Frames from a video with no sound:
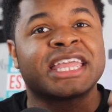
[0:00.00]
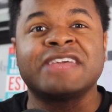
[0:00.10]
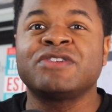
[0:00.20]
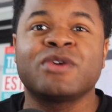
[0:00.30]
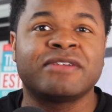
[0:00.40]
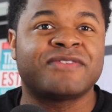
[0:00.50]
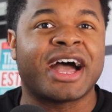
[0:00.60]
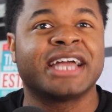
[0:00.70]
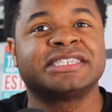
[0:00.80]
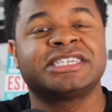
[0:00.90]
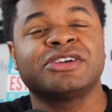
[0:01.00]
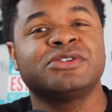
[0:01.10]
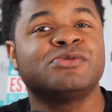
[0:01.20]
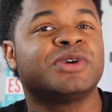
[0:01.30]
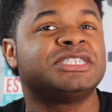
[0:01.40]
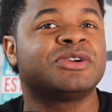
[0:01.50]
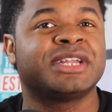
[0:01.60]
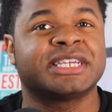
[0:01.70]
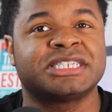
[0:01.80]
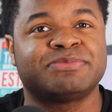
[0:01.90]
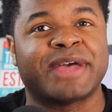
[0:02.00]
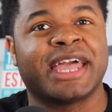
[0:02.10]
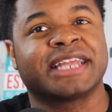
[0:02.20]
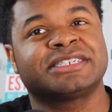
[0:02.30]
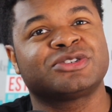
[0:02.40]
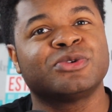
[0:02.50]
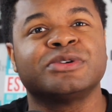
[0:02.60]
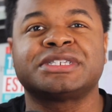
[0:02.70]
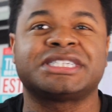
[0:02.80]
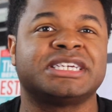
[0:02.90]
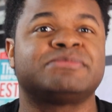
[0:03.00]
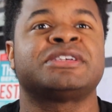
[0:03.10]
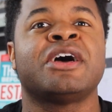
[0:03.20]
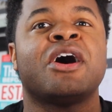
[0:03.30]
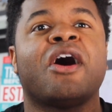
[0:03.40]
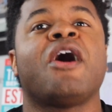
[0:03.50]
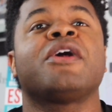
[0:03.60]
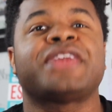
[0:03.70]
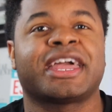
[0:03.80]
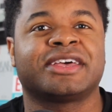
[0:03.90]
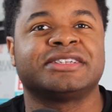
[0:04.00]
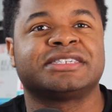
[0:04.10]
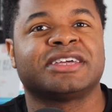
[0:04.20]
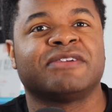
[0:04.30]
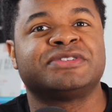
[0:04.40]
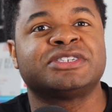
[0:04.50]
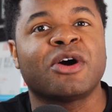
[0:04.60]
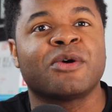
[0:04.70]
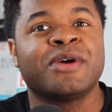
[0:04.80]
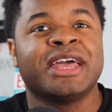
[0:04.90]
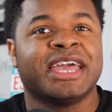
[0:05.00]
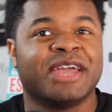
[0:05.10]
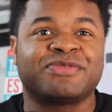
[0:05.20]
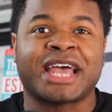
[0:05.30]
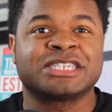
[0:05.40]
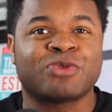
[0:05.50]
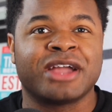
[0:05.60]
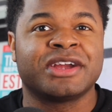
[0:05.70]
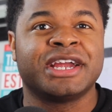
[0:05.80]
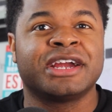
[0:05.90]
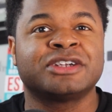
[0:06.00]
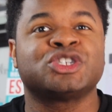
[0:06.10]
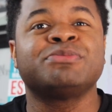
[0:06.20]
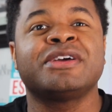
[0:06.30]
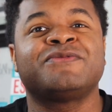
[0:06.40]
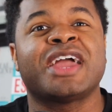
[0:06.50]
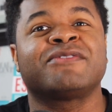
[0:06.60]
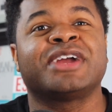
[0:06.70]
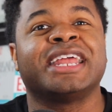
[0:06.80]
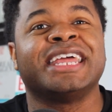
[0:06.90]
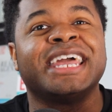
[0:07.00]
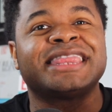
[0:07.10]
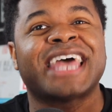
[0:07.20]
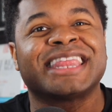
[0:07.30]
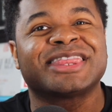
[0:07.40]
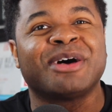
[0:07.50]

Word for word: give you advice, tell you what you can expect, tools, tips, all that good stuff. So, if that's why you're here, do me a favor and hit that